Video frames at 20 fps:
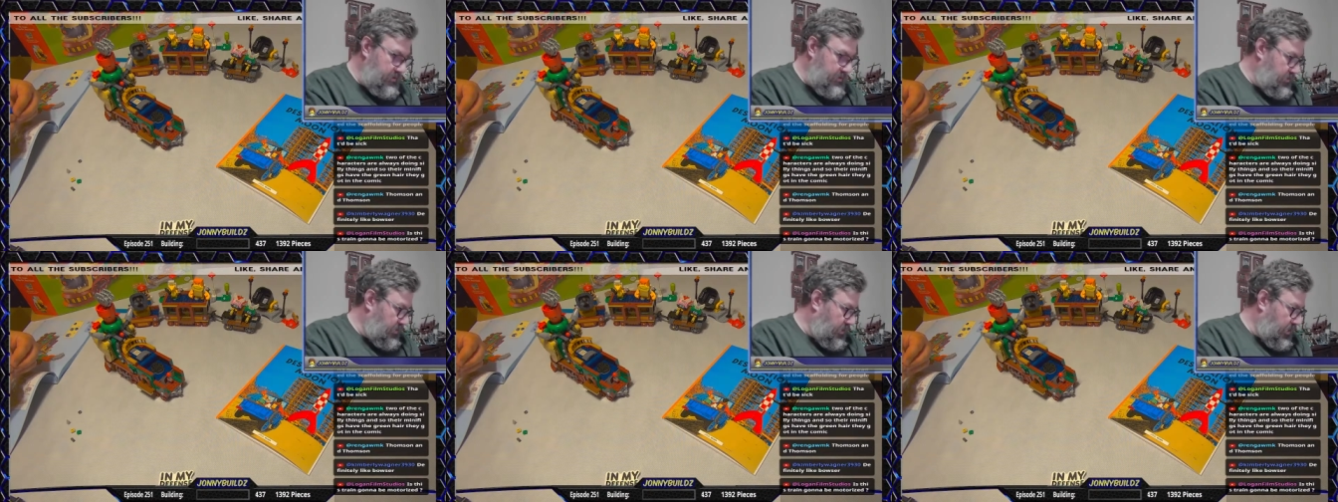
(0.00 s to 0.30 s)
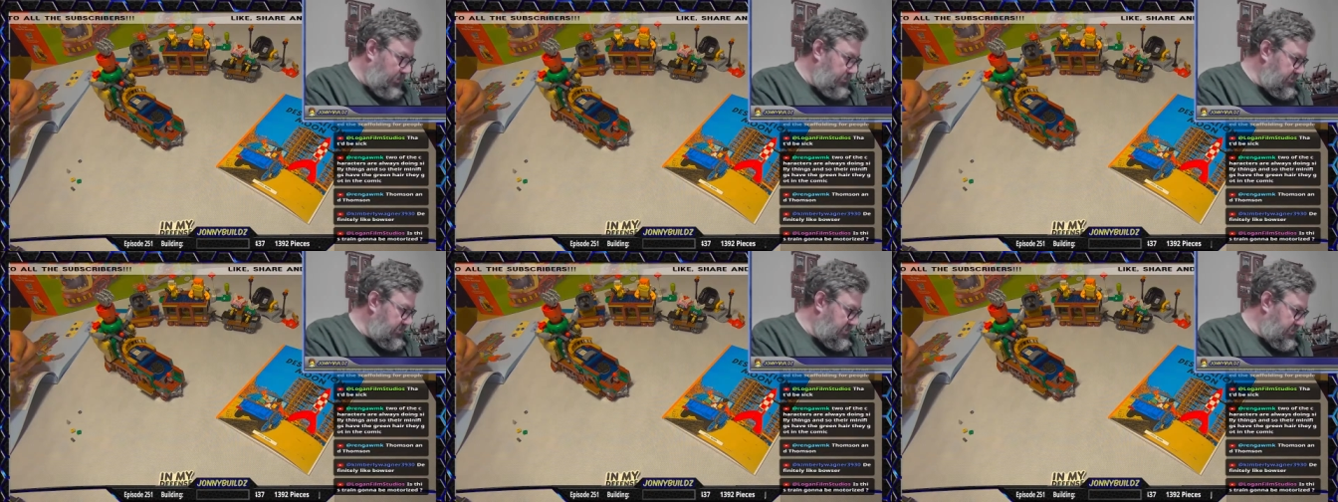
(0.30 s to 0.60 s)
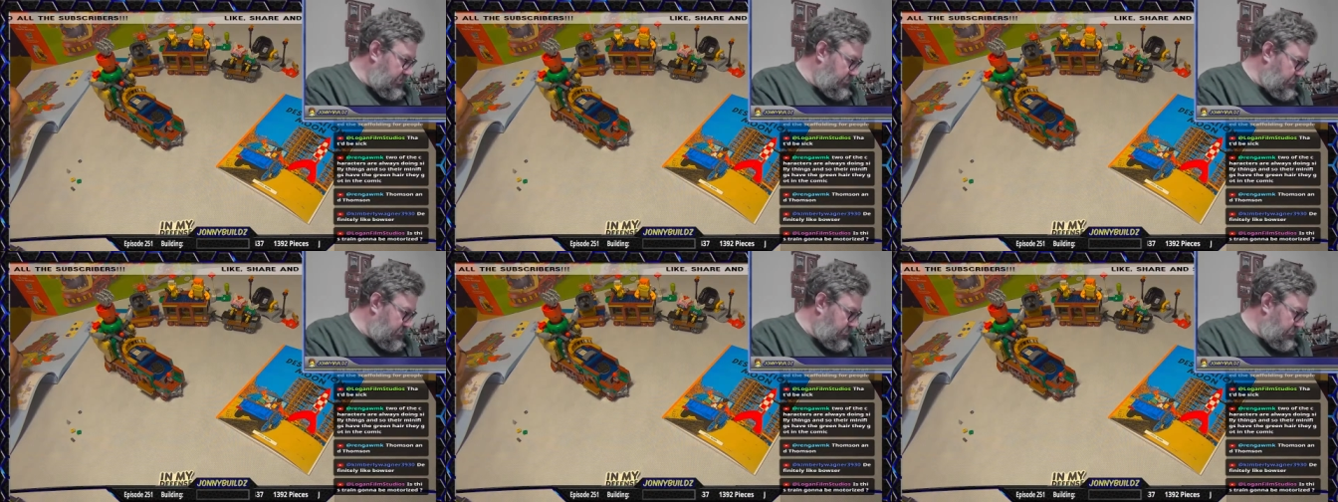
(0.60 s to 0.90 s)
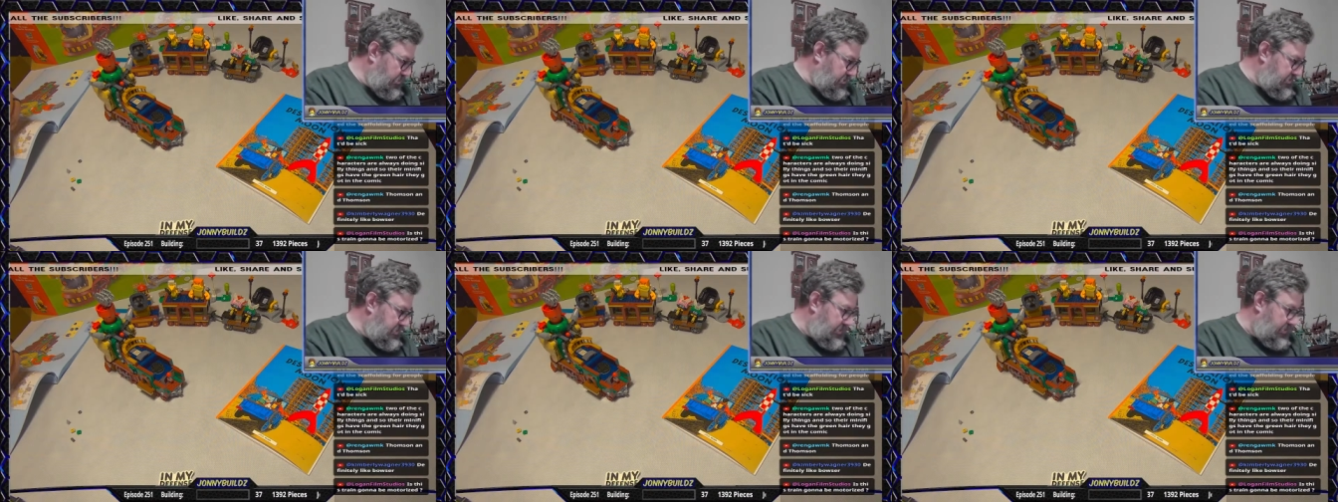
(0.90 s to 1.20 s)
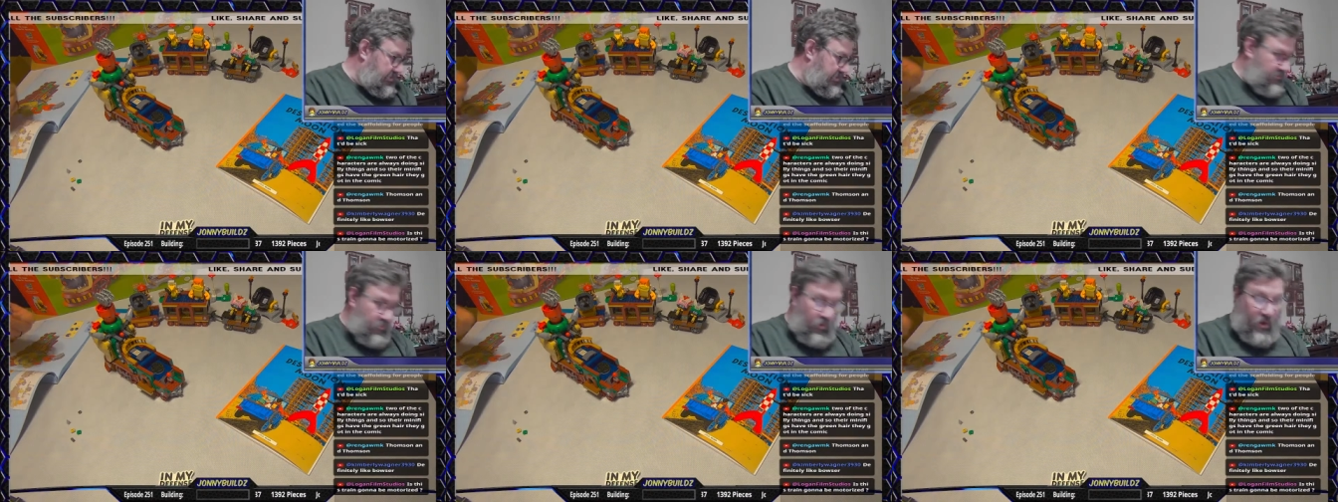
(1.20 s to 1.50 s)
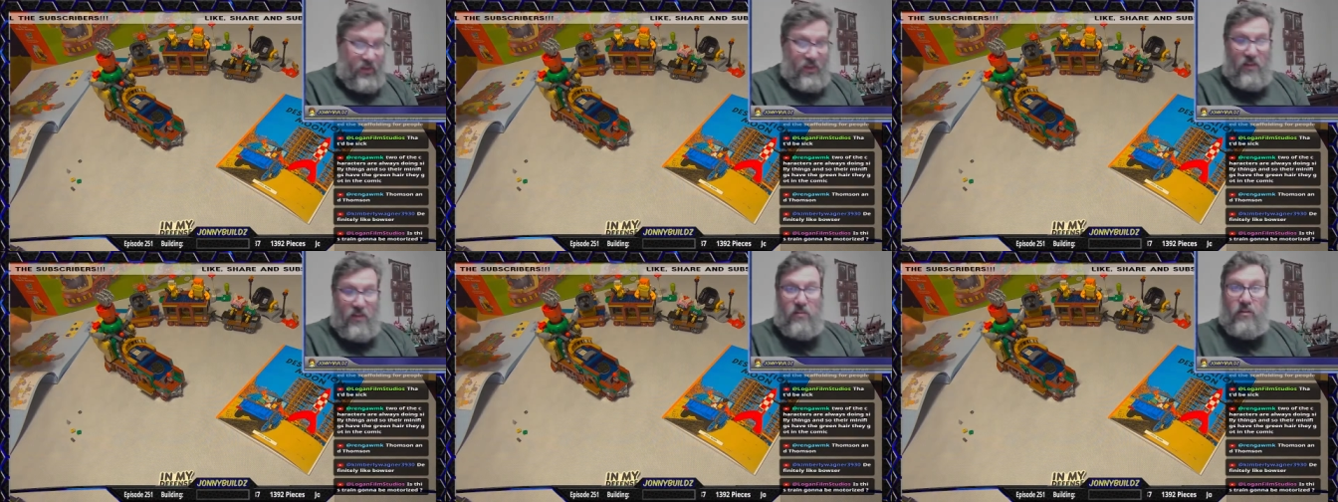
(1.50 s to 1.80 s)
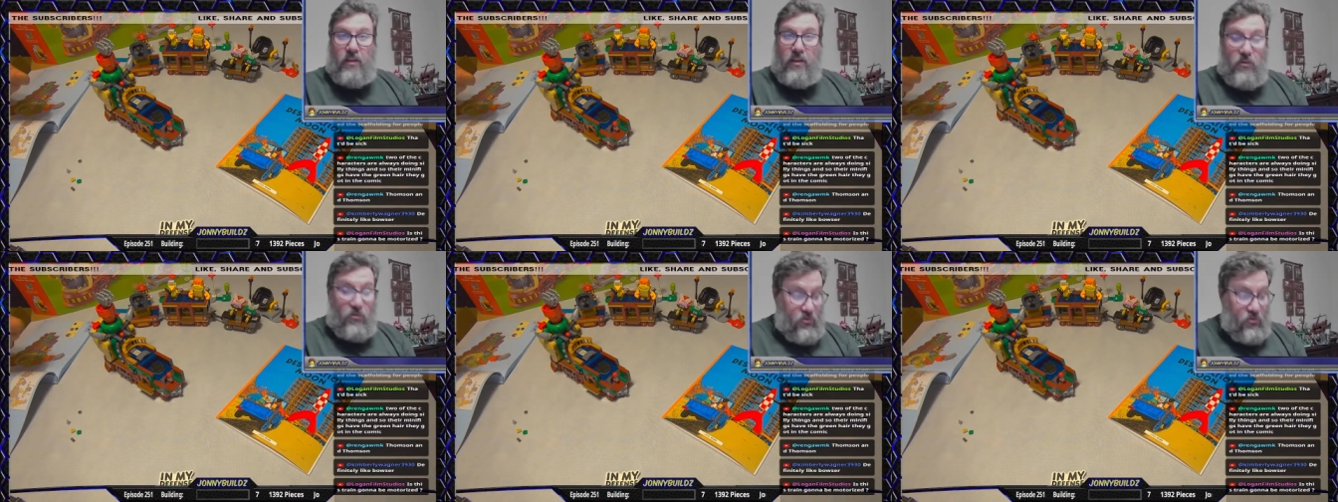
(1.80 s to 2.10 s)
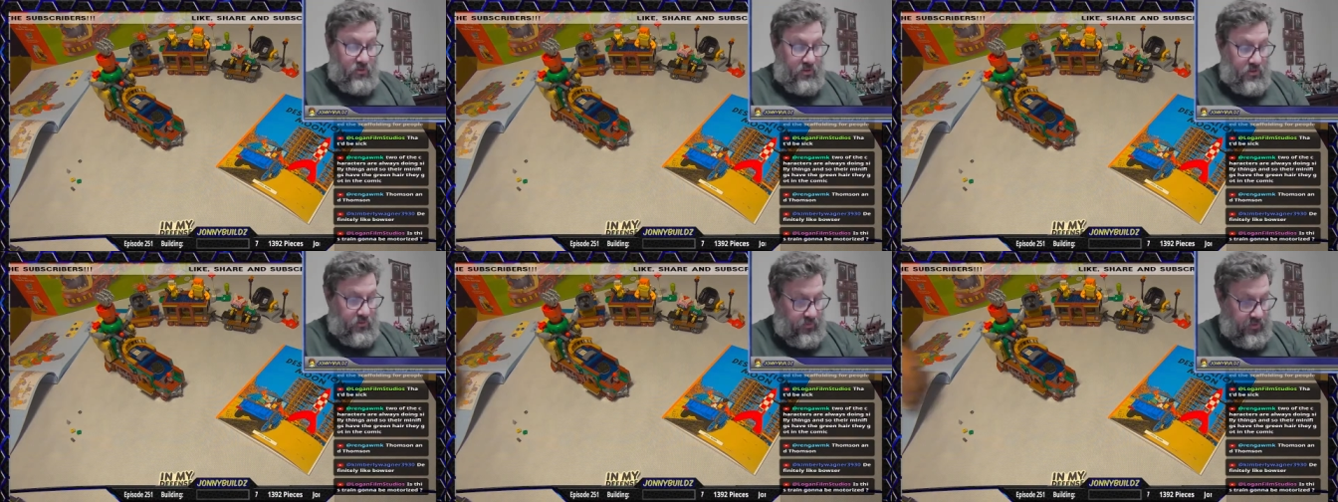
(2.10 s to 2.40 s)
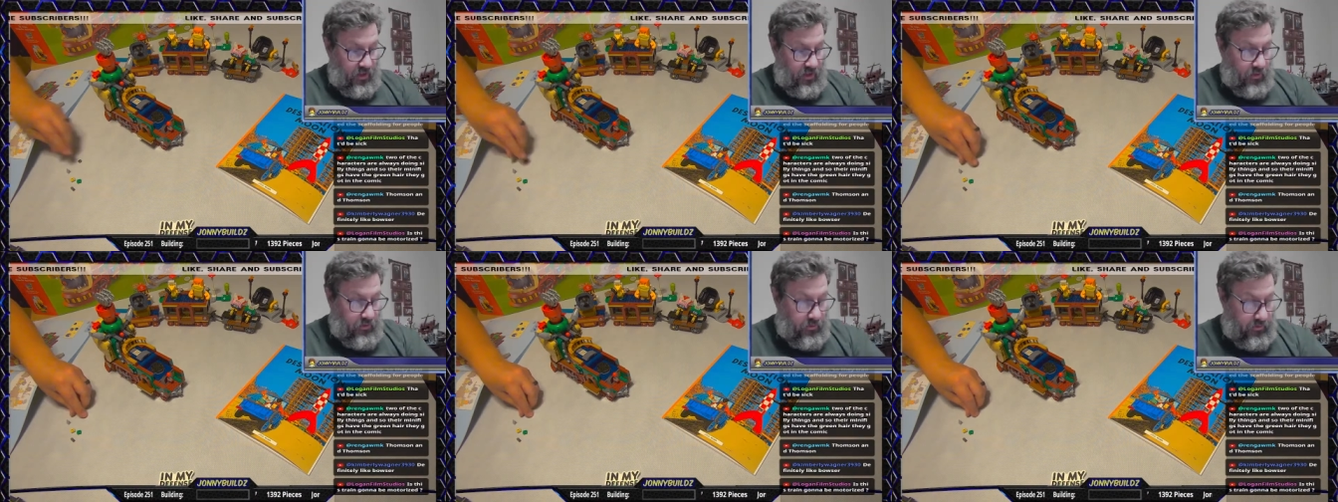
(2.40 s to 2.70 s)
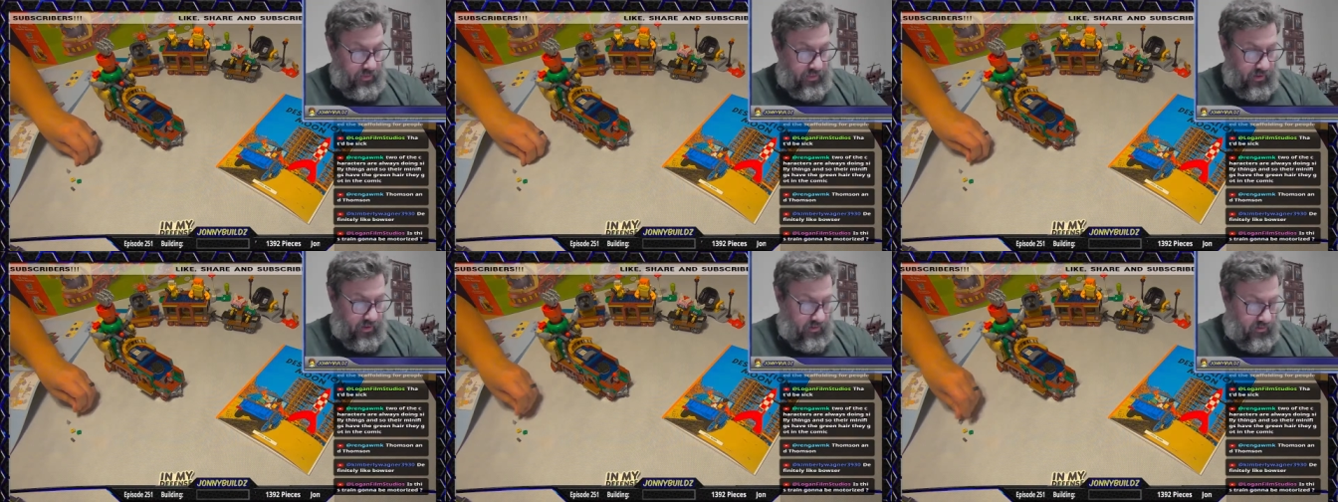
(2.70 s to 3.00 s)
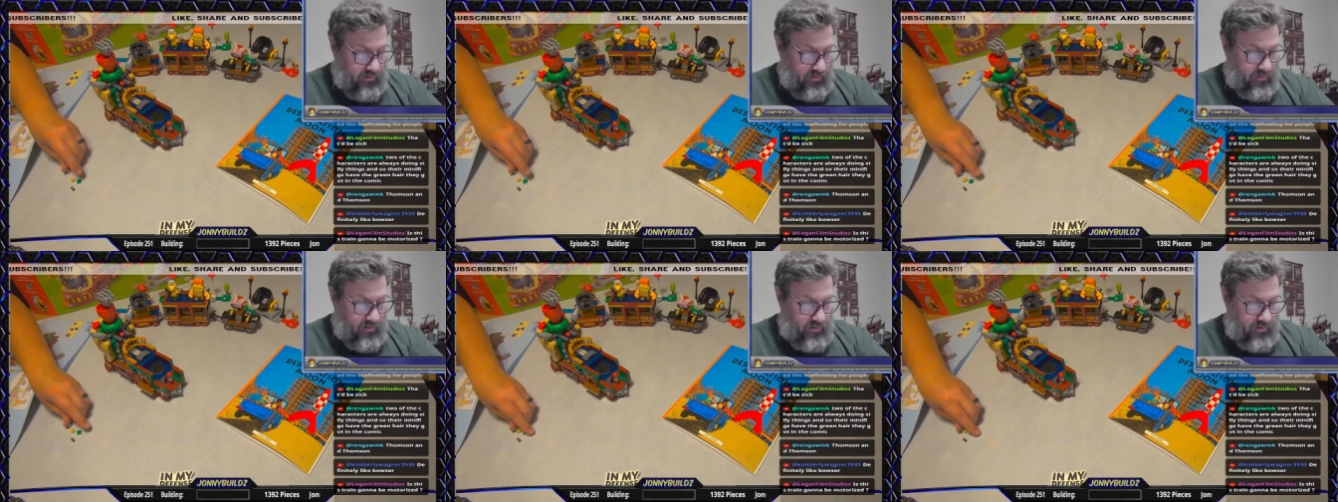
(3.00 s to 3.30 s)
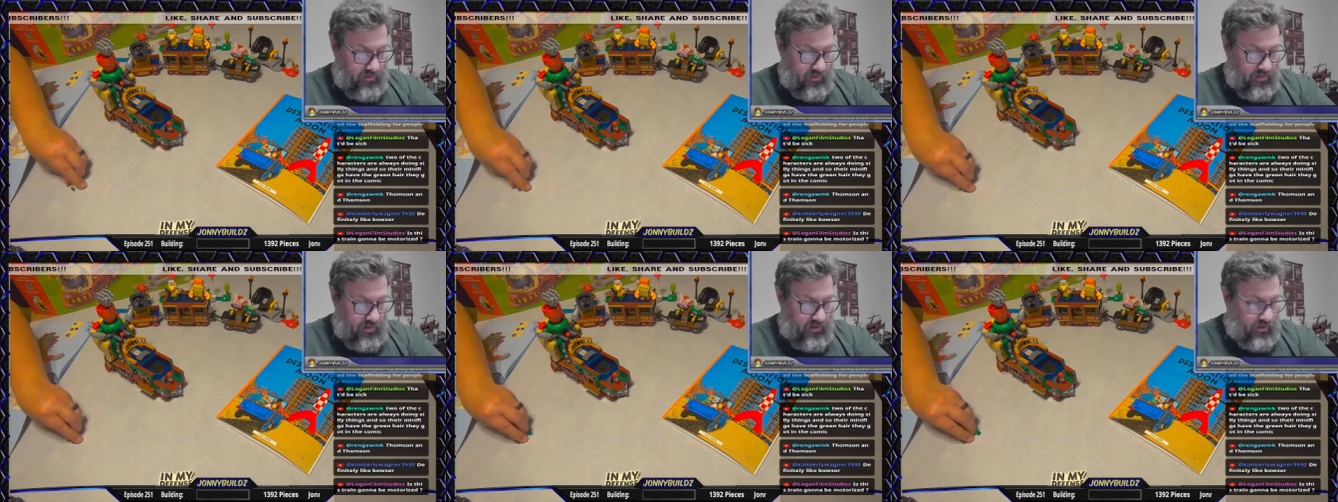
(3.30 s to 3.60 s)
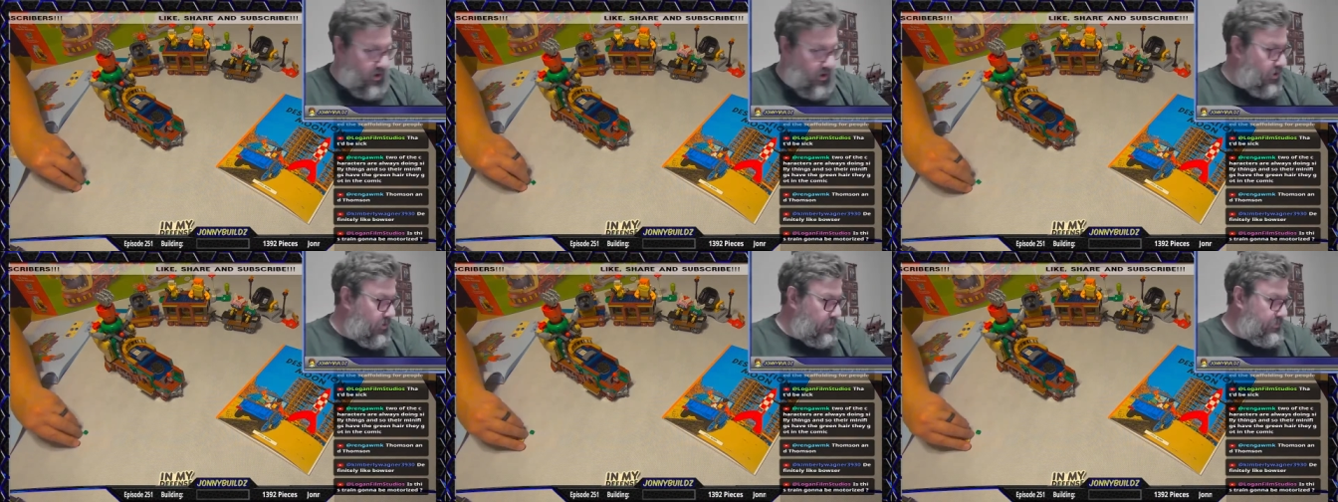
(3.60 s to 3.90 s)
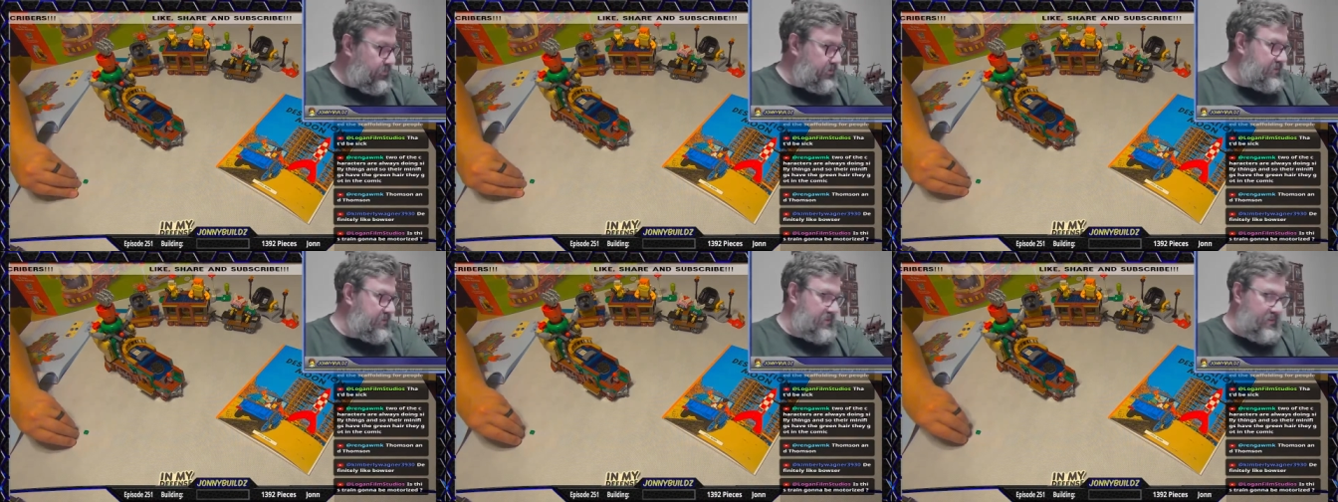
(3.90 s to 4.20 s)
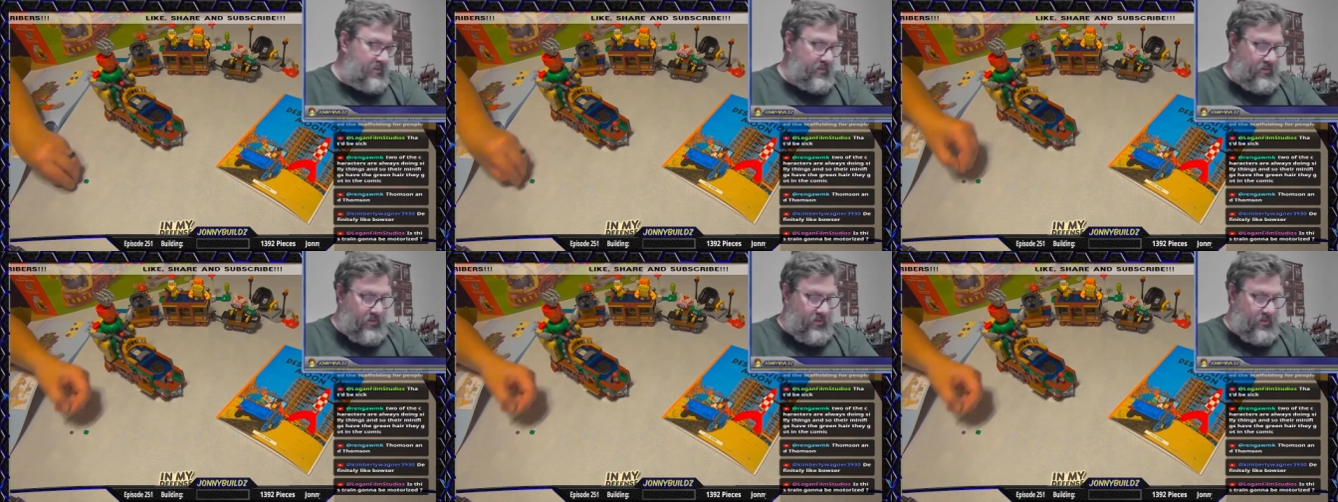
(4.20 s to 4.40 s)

All this stuff was printed. Why can't Lego do this with other things? All printed.